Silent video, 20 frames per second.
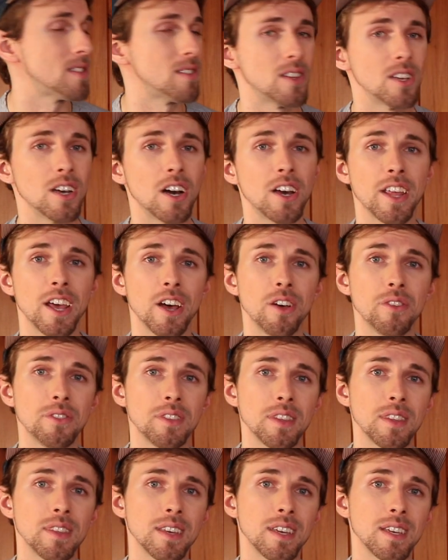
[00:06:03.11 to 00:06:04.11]
the
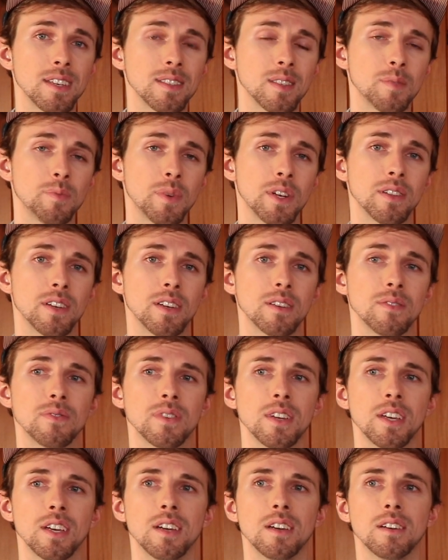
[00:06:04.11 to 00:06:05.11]
unhealthy things in my life
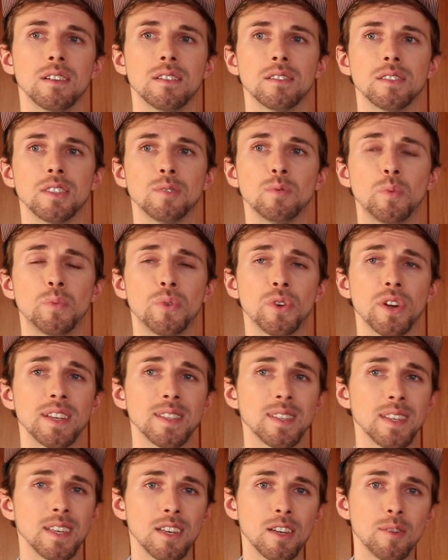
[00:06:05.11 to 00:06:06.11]
to be
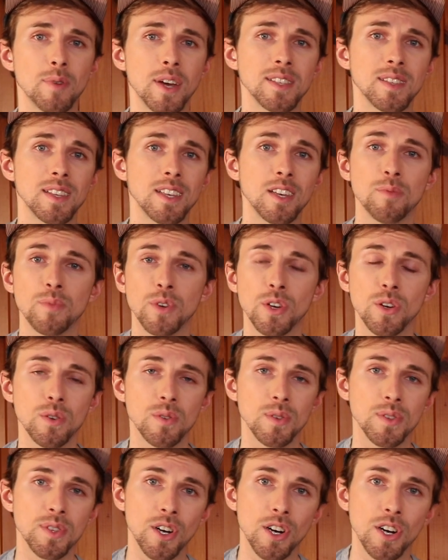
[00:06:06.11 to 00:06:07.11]
praising Him as the hymn
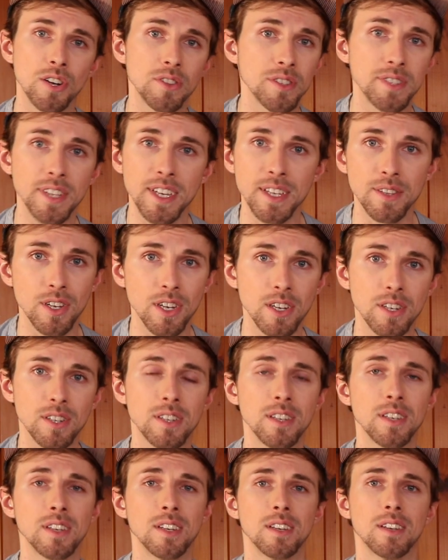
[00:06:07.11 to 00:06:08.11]
goes all the day long,
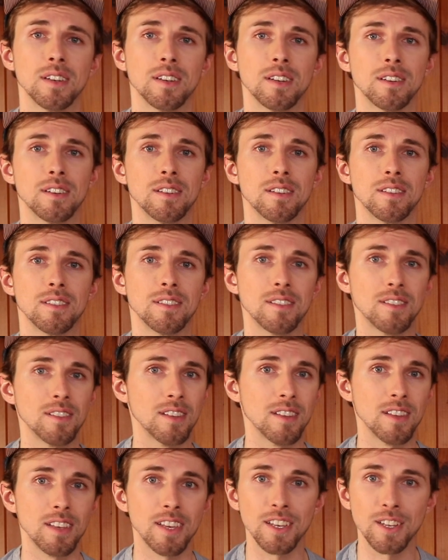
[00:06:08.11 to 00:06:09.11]

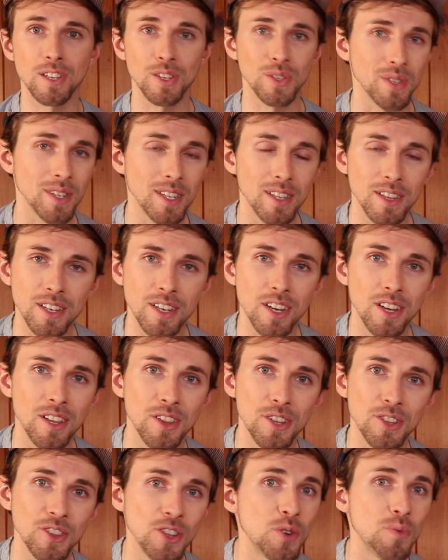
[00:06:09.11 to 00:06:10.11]
including the,
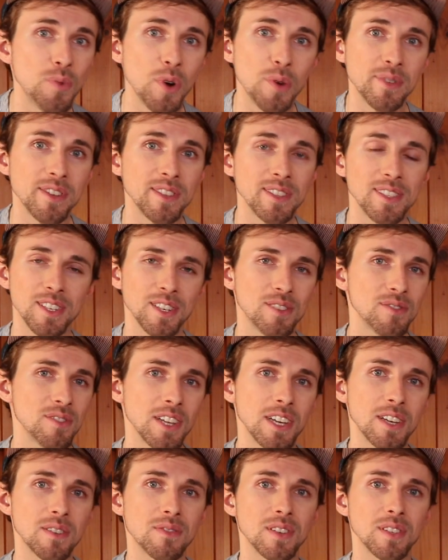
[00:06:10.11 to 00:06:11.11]
the low moments of
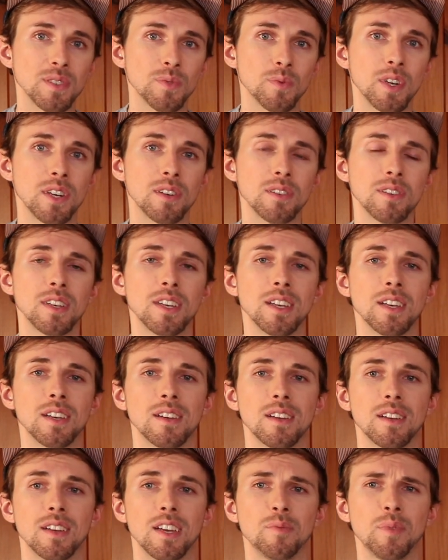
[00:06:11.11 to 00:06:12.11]
life as well.
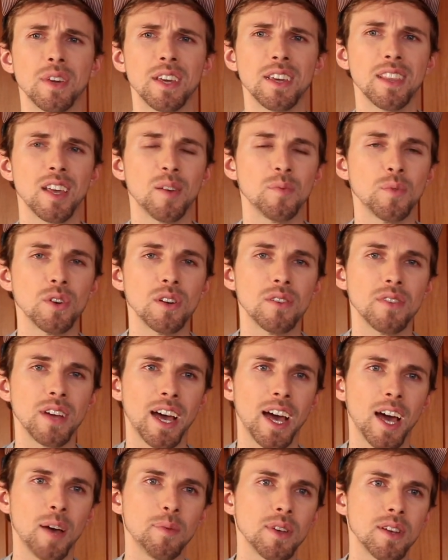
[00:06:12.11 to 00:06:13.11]
And making that more of a
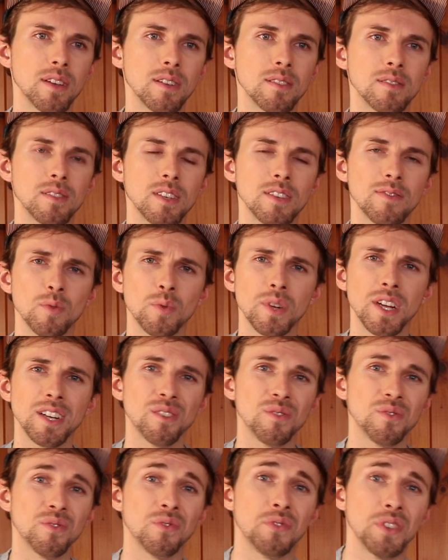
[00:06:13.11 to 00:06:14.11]
habit, even when I
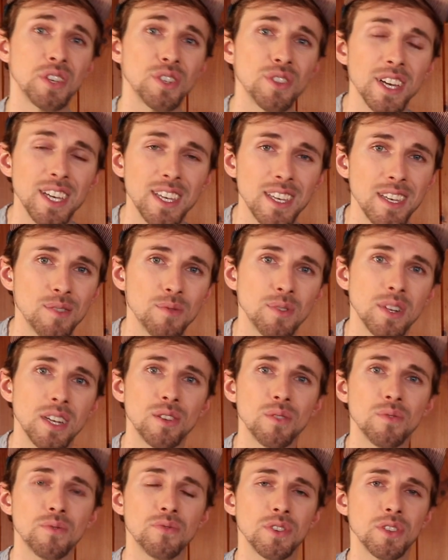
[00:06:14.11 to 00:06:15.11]
don't feel like it, when I
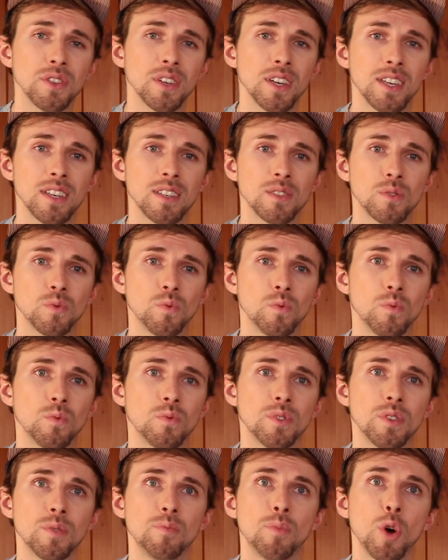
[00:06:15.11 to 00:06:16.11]
don't feel like it's
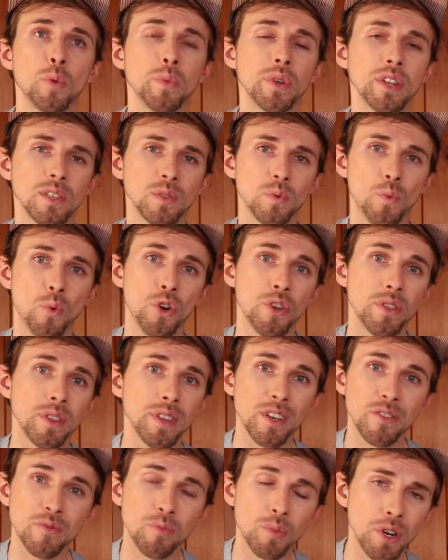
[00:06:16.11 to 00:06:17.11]
the moment is worthy
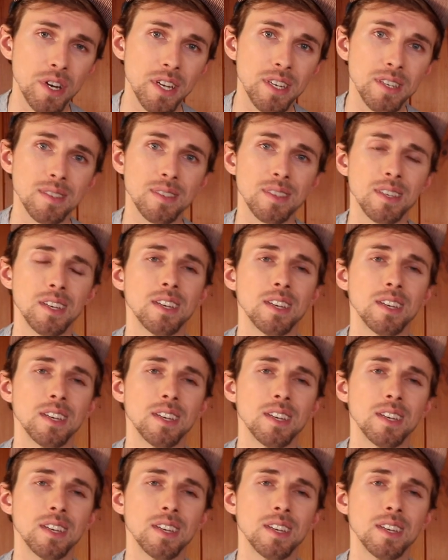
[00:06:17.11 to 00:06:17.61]
of praise,